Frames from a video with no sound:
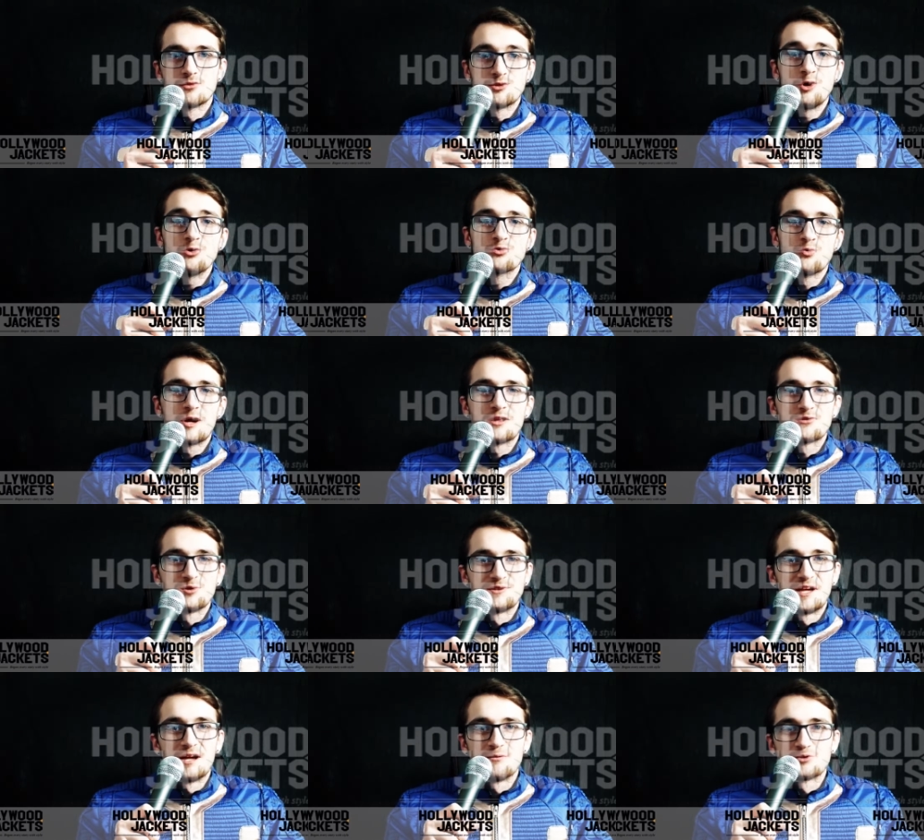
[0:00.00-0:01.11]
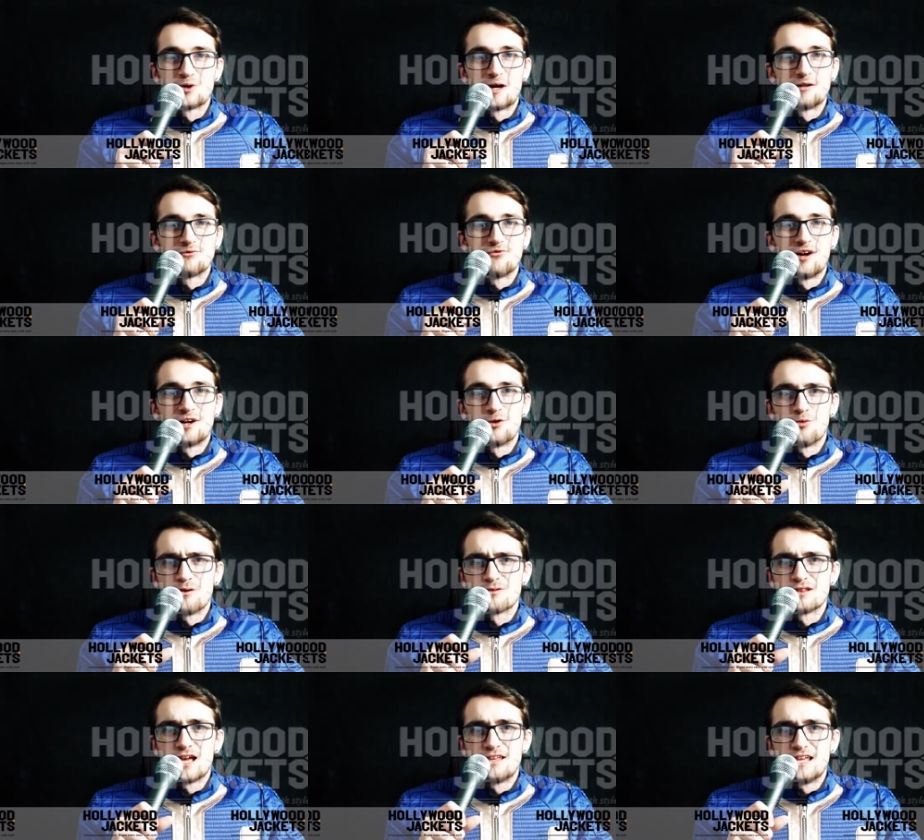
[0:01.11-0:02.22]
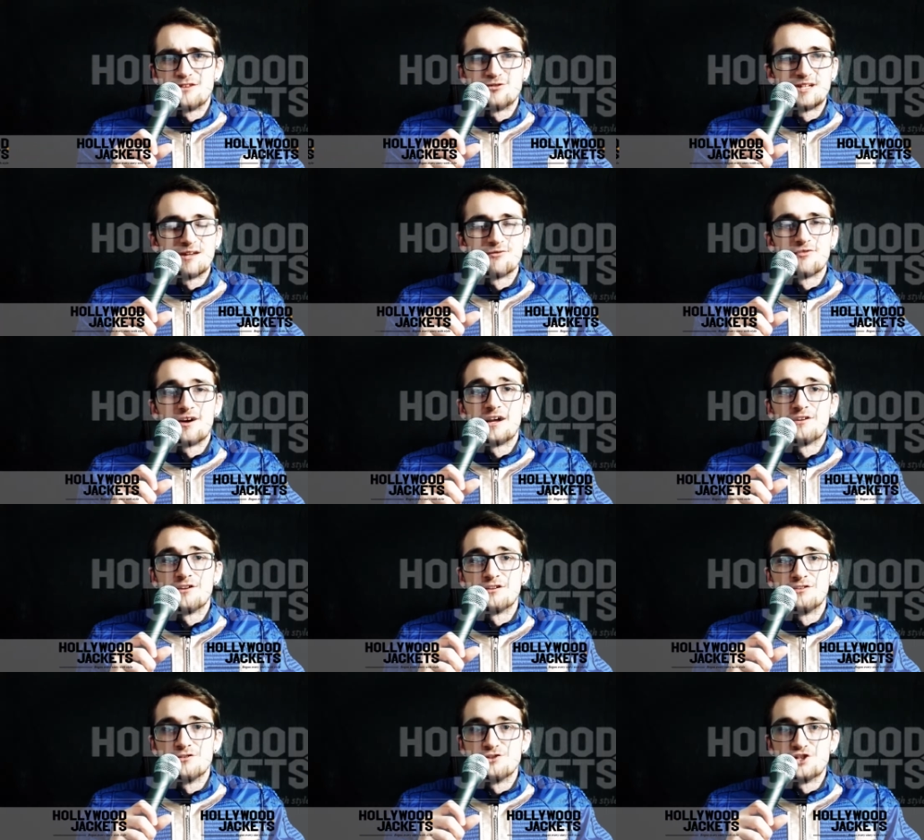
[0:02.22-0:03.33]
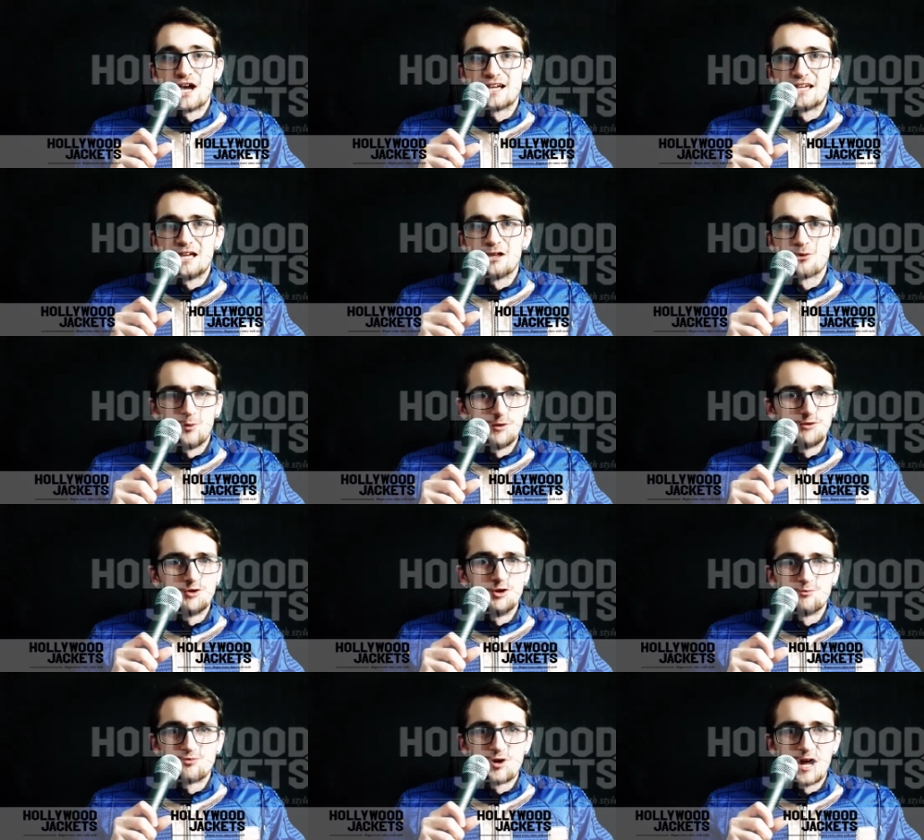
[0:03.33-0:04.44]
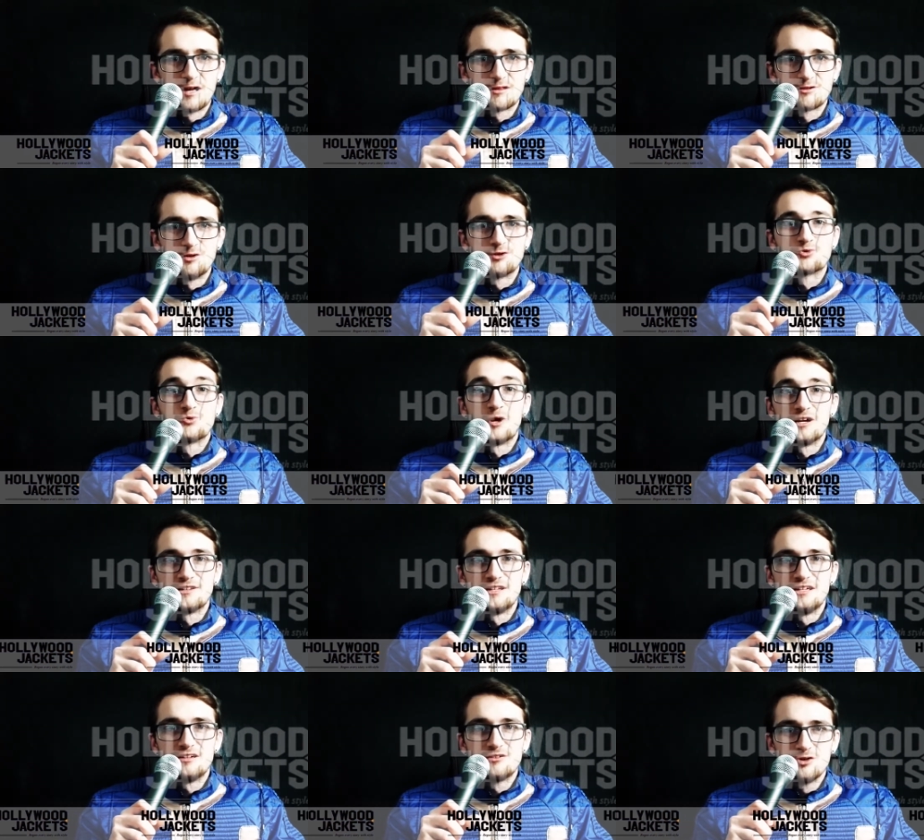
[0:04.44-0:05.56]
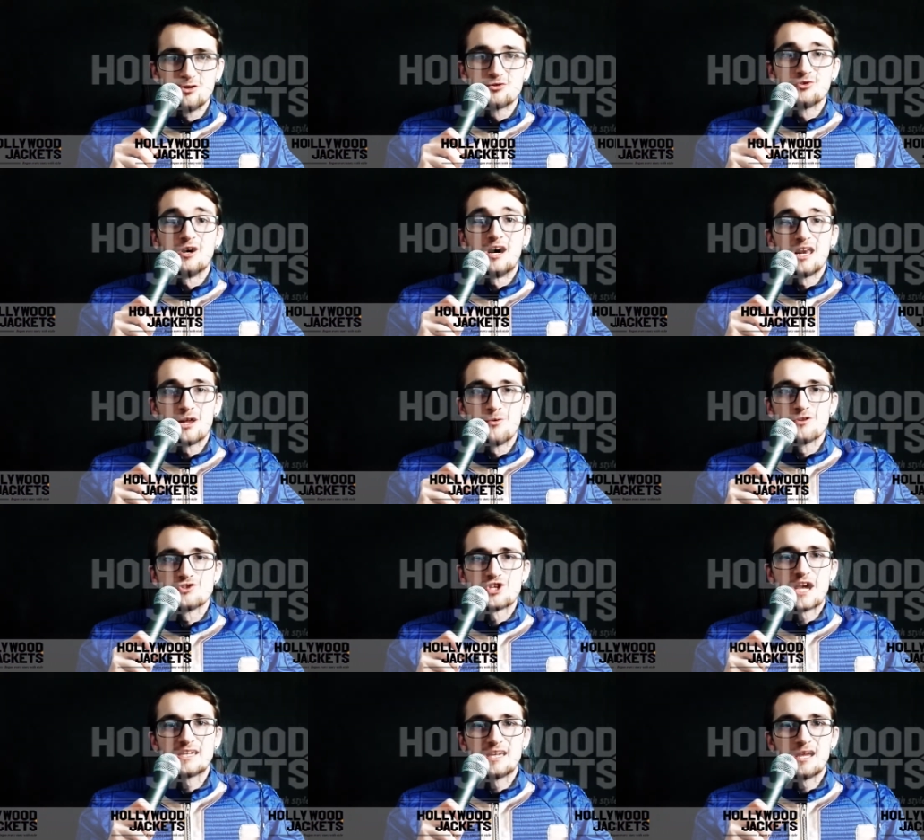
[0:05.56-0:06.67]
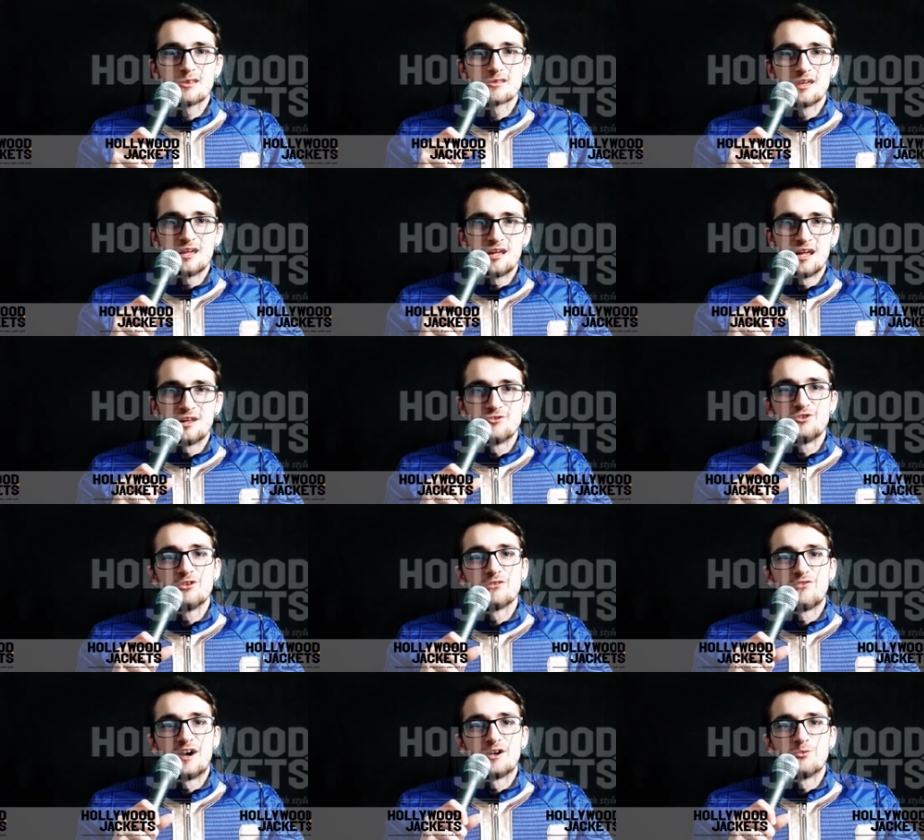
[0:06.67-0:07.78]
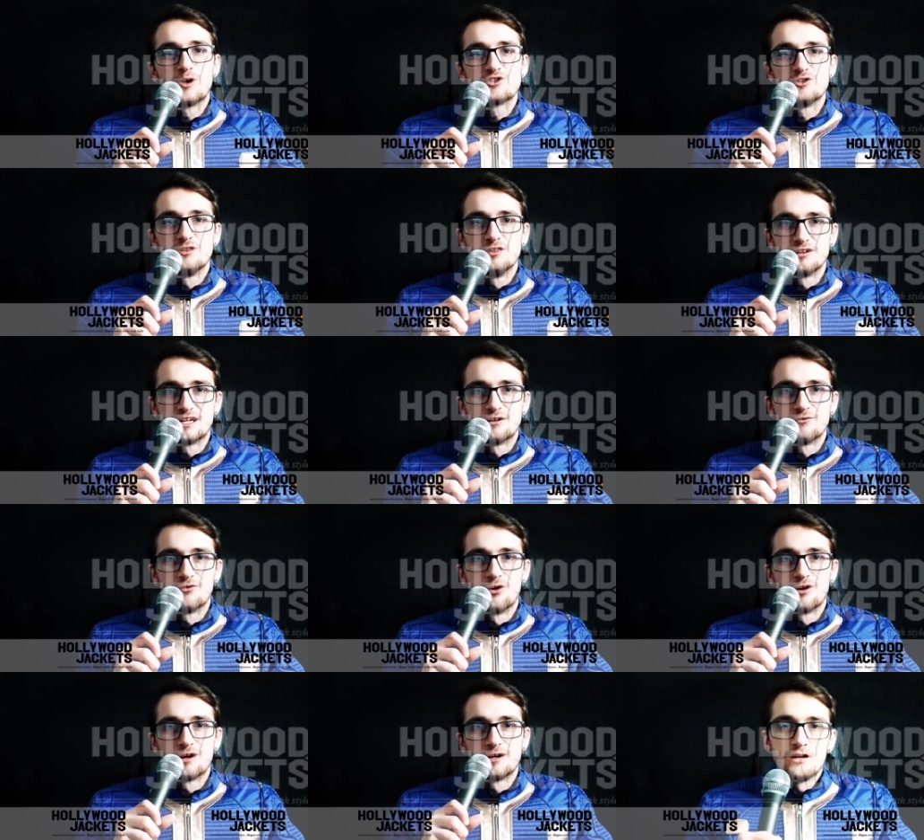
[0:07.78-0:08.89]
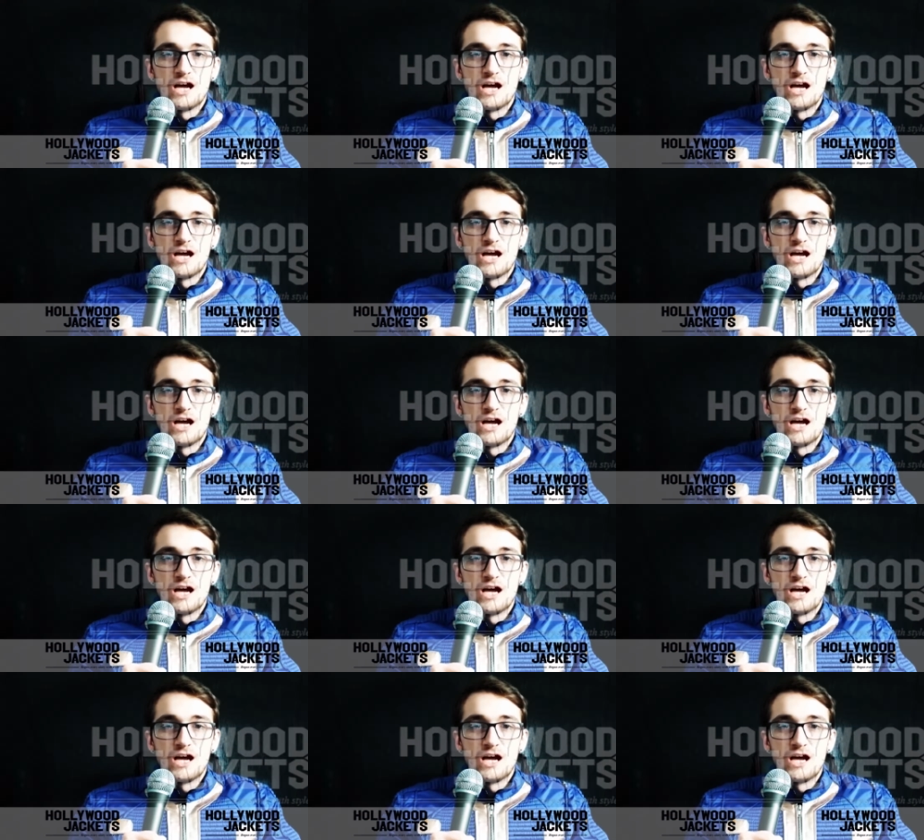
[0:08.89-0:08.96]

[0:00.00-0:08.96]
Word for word: don't waste your time trying to find a website that you can find a good jacket with good price, good quality. Go to Hollywood Jacket and you'll find what you're looking for.